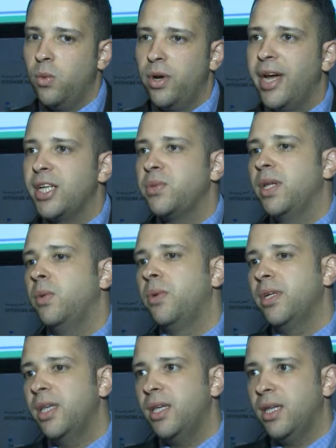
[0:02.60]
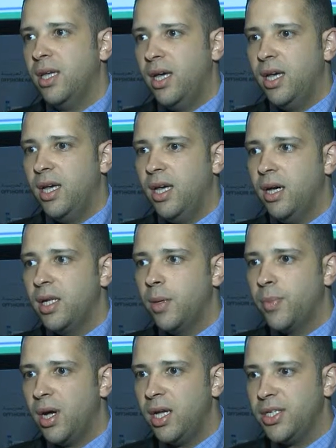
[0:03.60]
We're actually working uh, on a
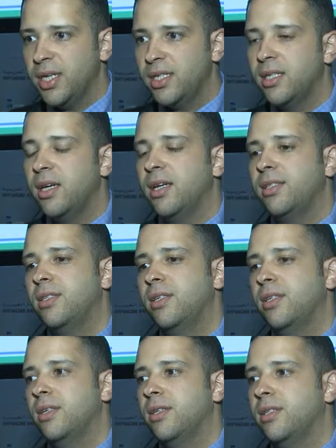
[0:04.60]
project that uh,